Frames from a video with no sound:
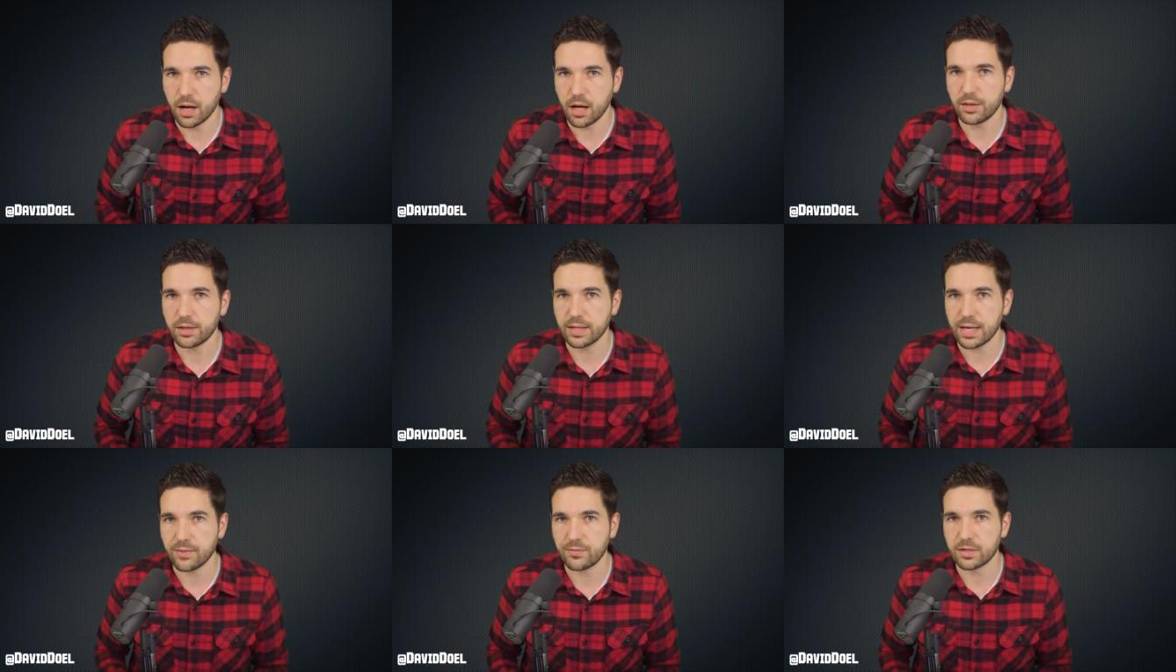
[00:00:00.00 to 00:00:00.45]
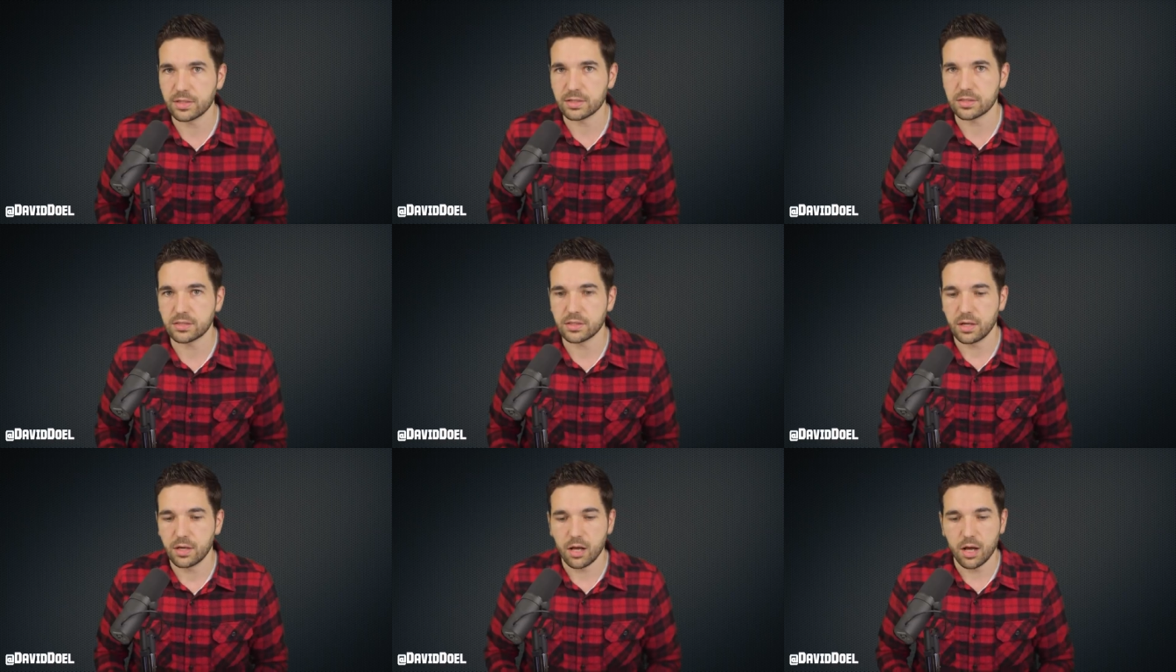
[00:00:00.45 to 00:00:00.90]
All the
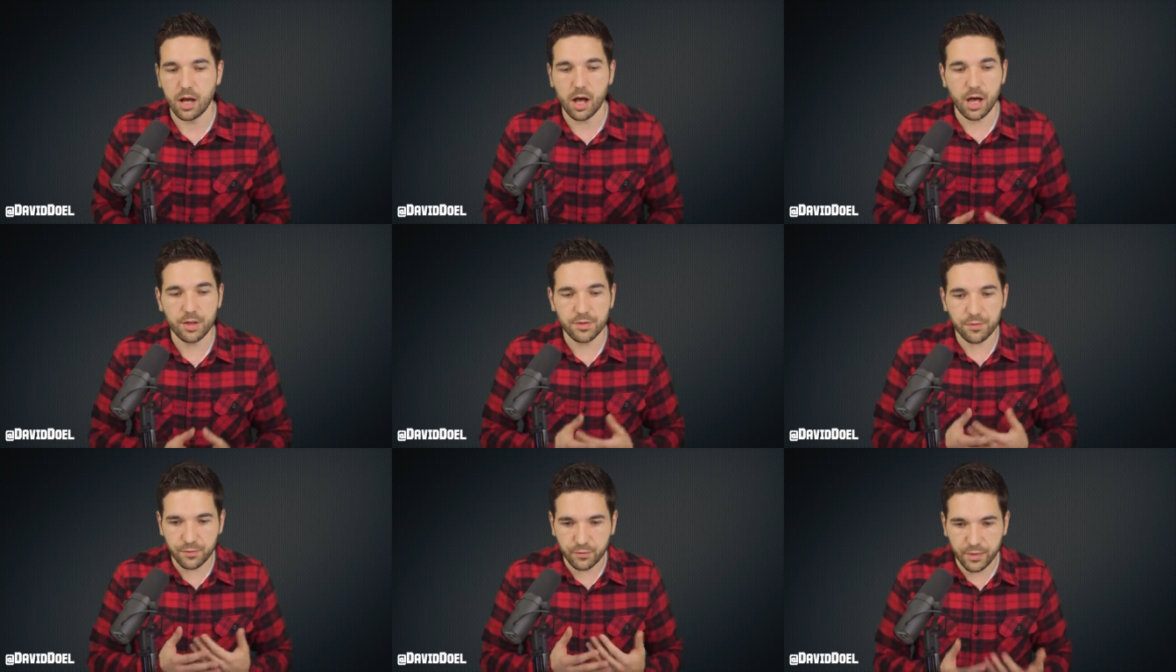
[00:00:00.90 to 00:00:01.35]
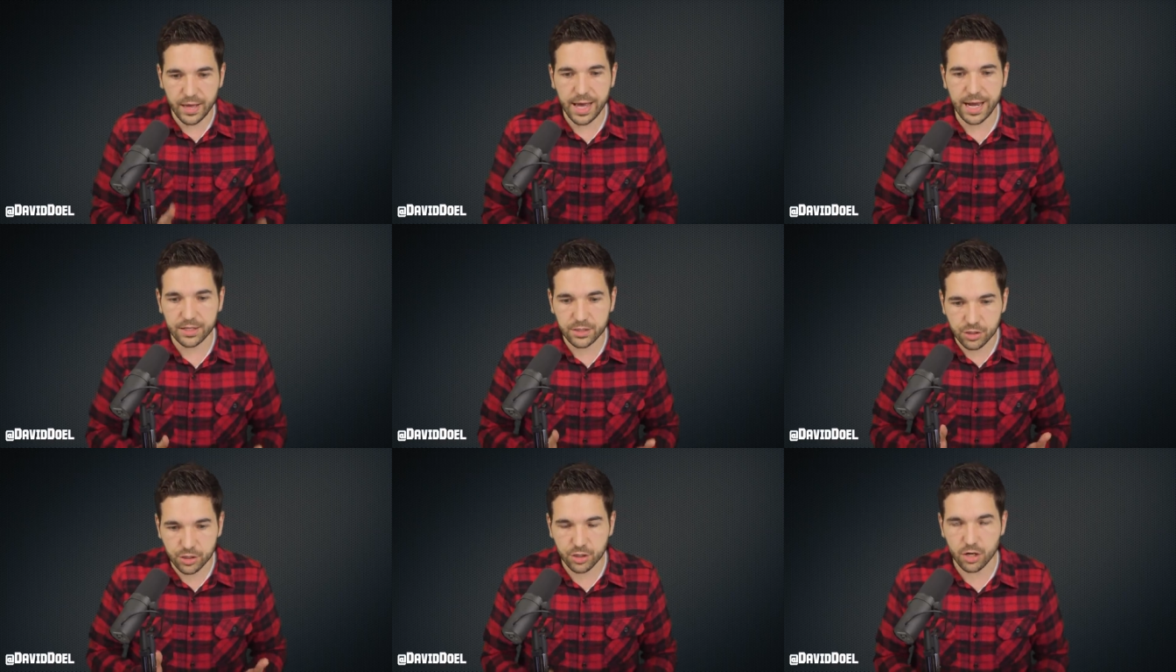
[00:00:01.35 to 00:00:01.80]
evidence, all the
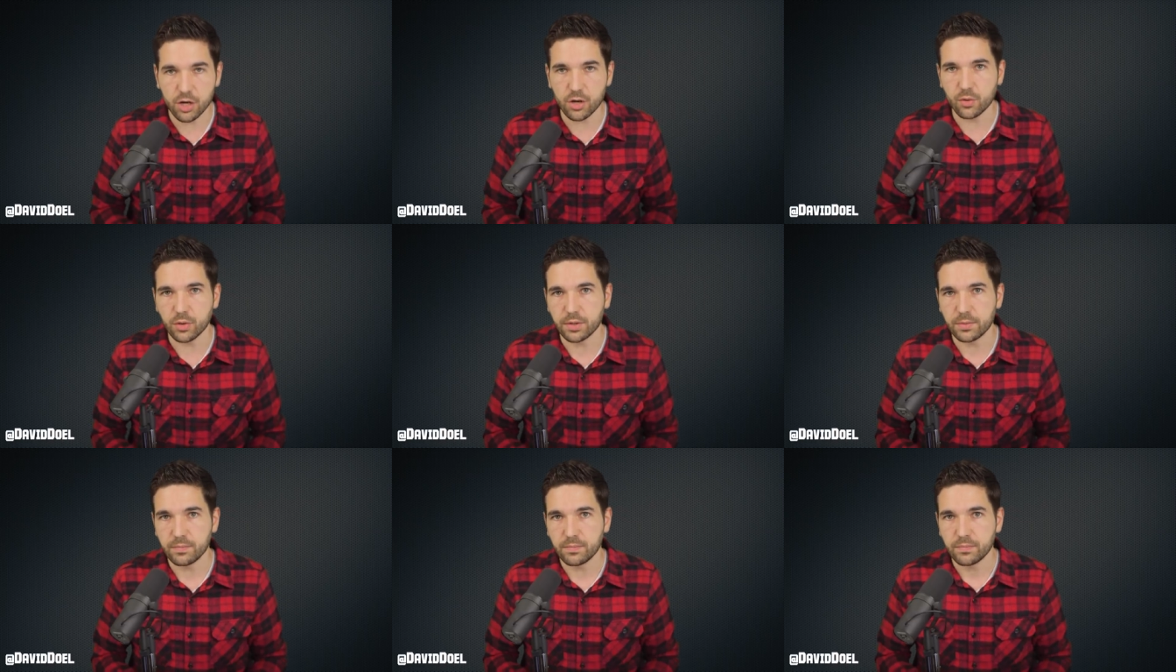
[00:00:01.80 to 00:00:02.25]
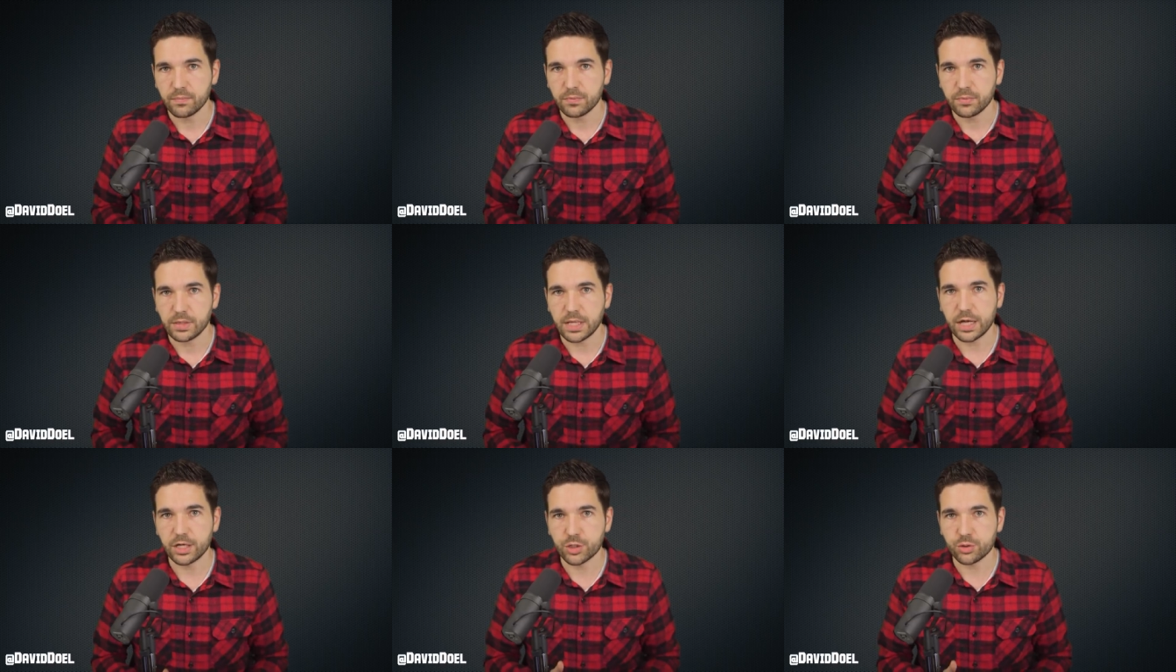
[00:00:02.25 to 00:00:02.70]
facts show
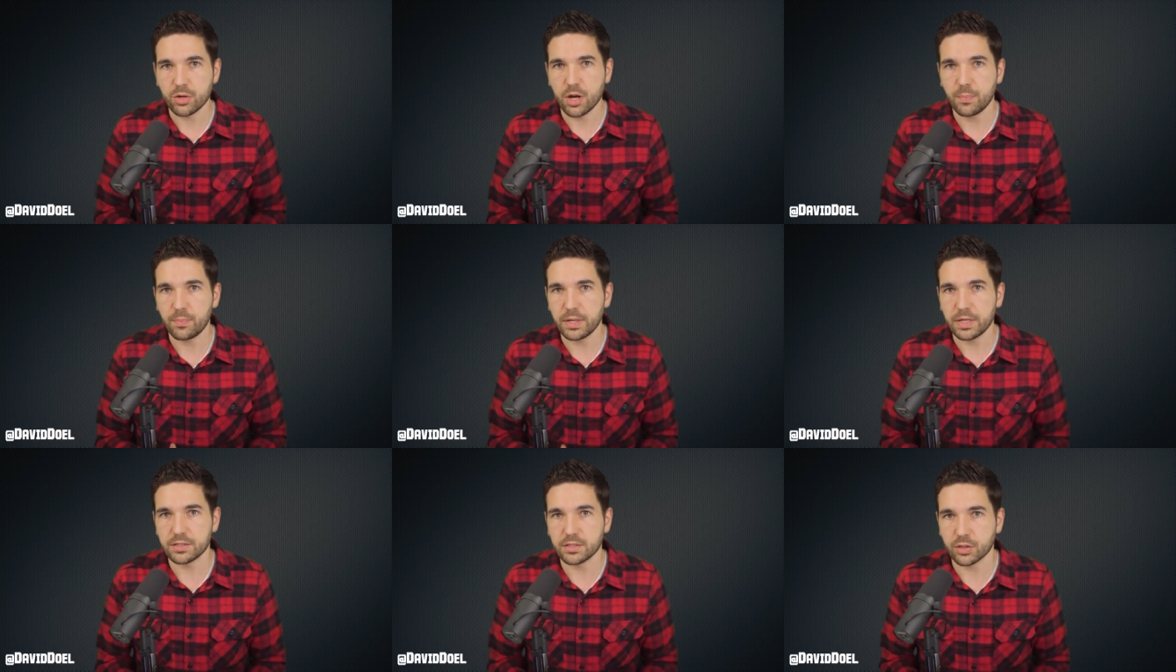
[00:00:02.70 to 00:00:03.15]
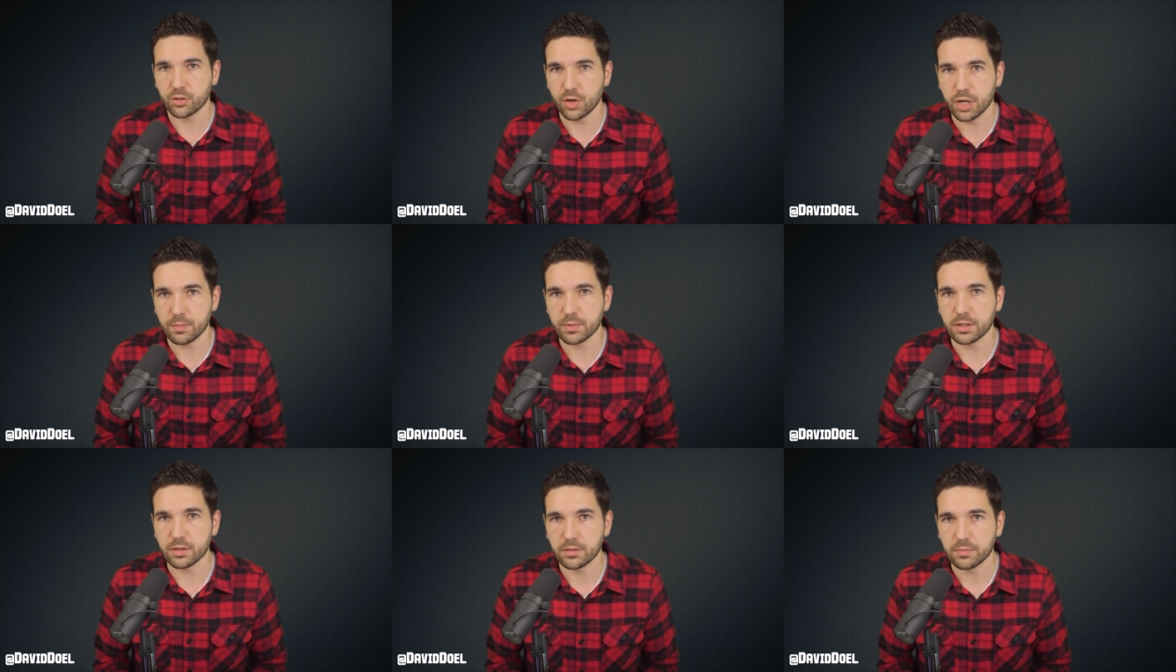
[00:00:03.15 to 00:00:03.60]
that Trump is a
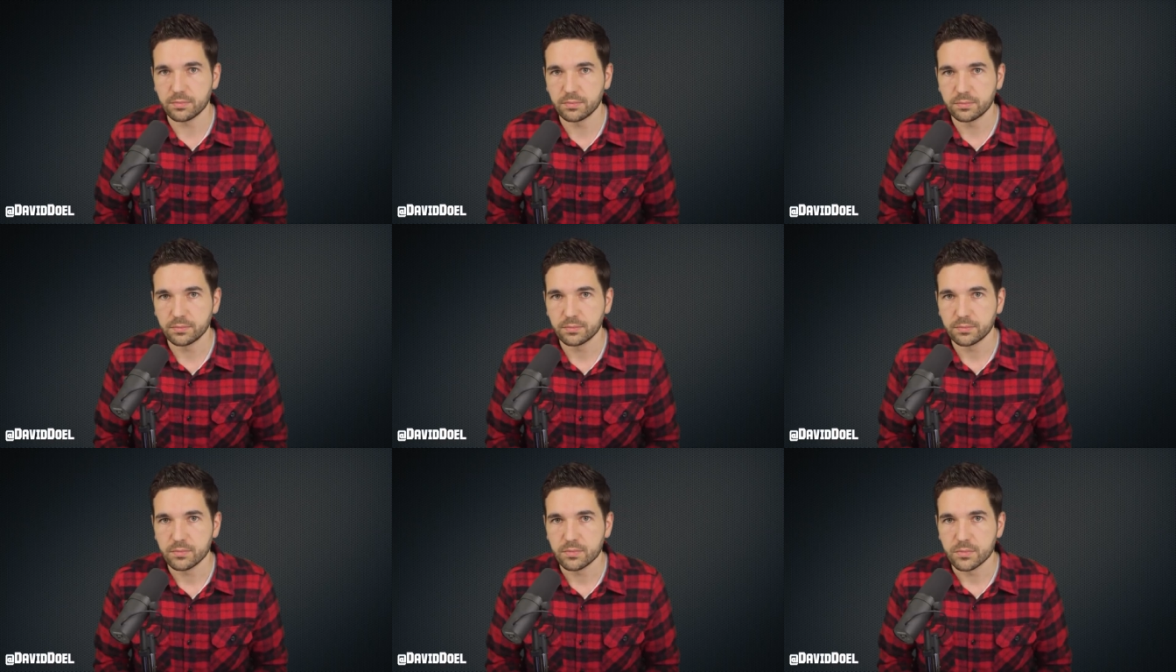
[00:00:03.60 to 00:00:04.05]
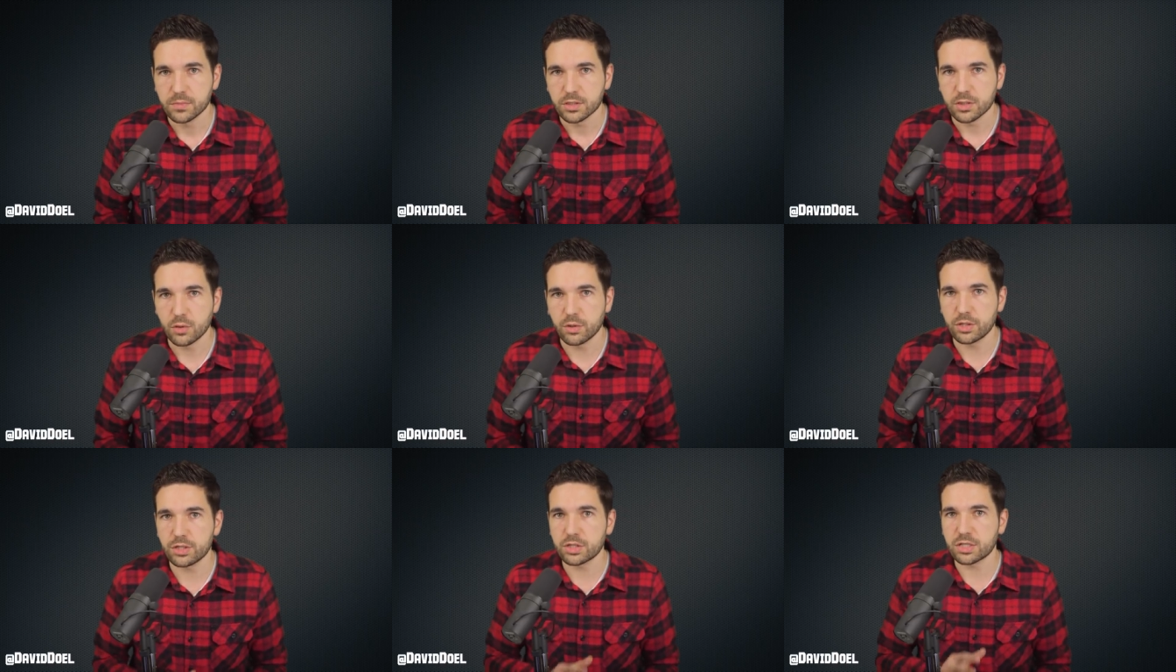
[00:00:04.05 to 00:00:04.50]
criminal.
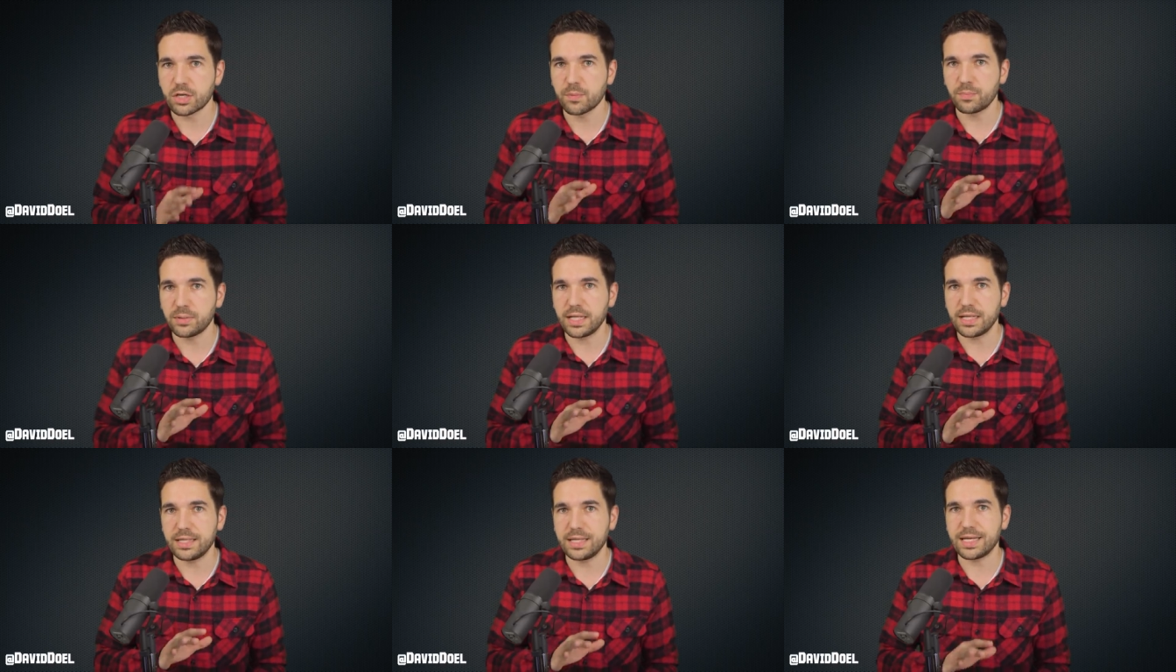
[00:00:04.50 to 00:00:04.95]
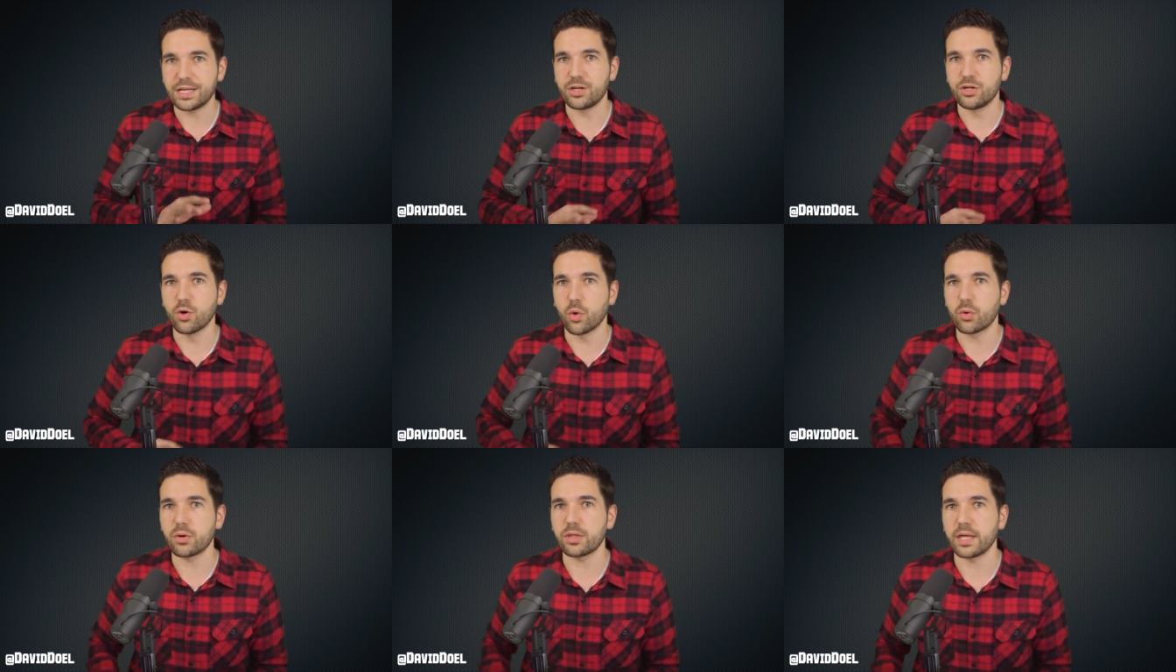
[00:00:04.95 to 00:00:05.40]
So to just completely
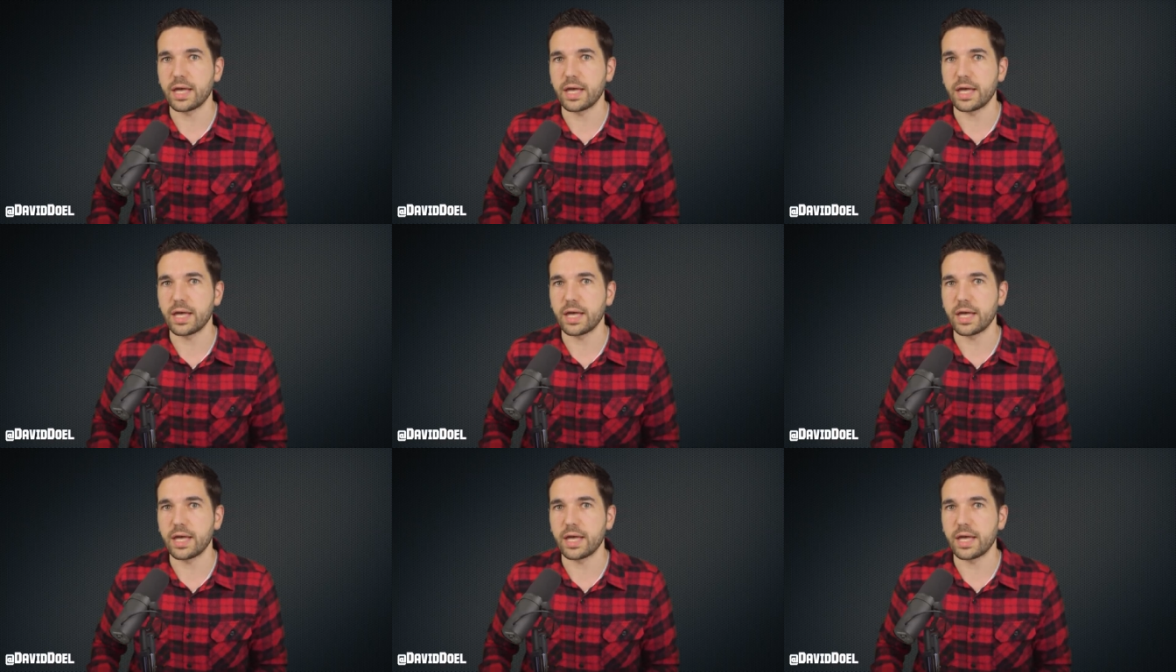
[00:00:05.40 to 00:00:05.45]
ignore